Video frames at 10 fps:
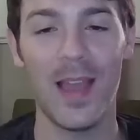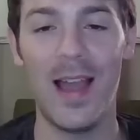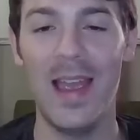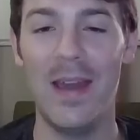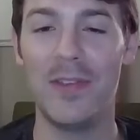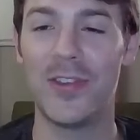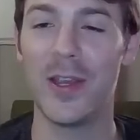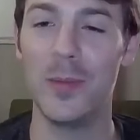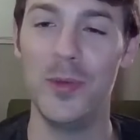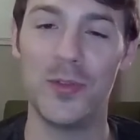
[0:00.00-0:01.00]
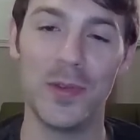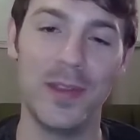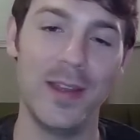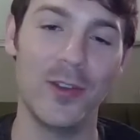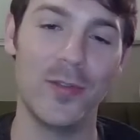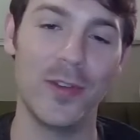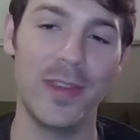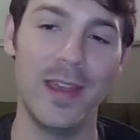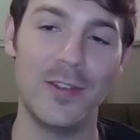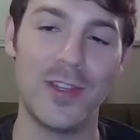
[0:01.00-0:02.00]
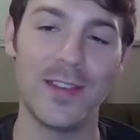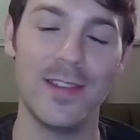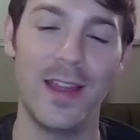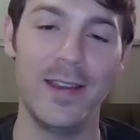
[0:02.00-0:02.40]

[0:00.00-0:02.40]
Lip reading: I have the Psycho Boost for the Chesnaught